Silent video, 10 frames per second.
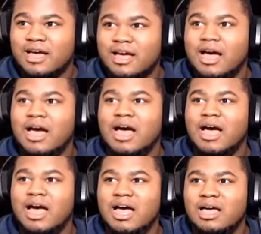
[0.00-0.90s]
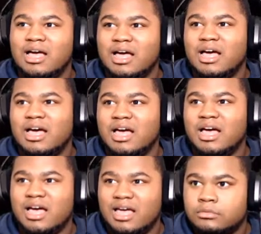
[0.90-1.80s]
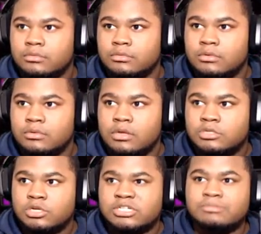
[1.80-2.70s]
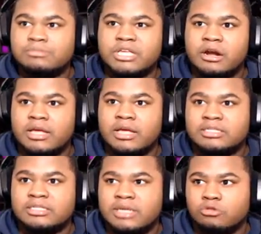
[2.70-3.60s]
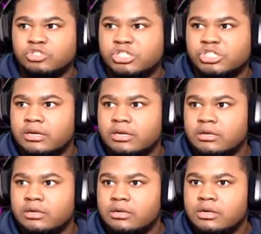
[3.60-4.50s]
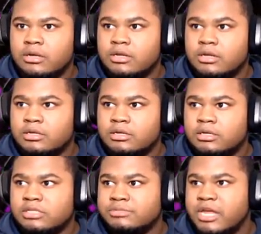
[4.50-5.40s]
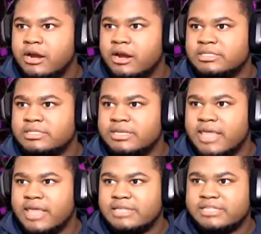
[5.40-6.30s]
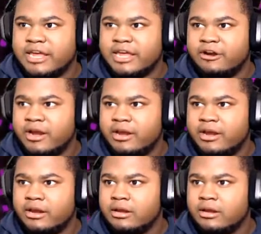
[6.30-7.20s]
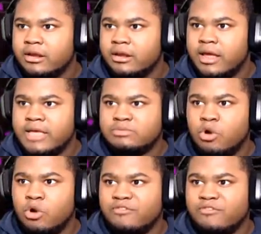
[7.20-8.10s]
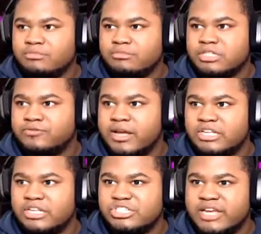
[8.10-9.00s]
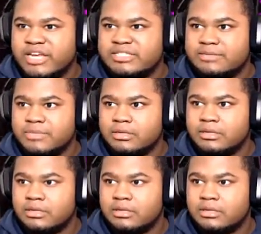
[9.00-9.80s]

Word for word: Aha, uh-huh, aha. Uh-huh. So the jump scare isn't that, oh shit. The jump scare isn't that scary. It's more of him just fucking chasing me.